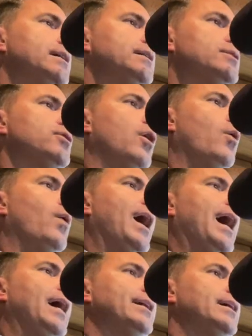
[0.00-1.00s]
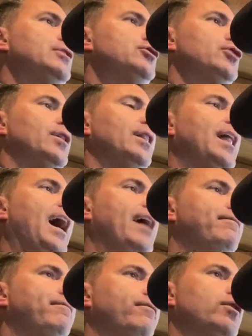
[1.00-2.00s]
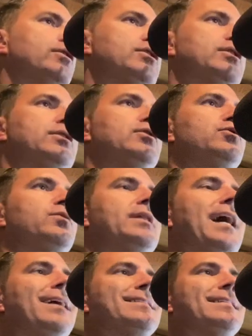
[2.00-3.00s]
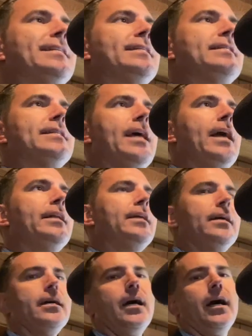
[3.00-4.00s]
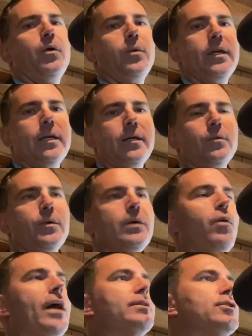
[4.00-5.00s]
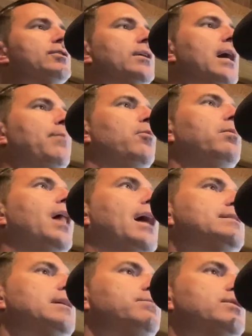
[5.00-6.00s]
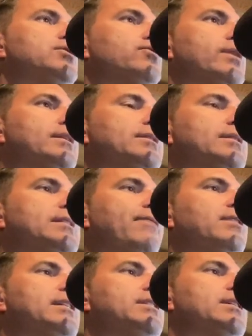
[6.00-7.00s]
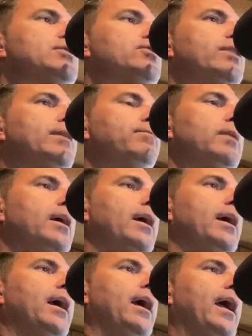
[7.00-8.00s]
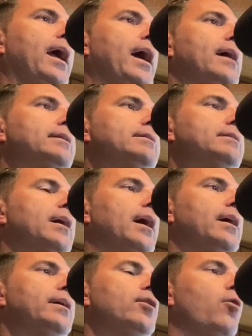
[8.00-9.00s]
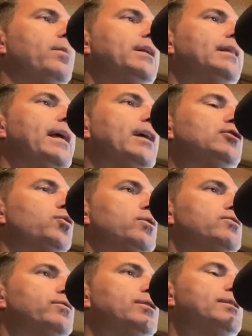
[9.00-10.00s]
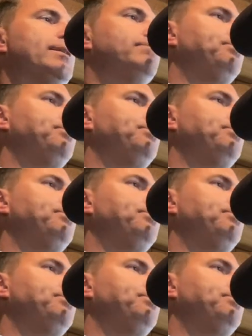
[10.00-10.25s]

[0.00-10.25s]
So on July 1st, 2010, uh, we, we went just a couple blocks up the street to 76th Street and, uh, and opened Atlantic Shores Realty.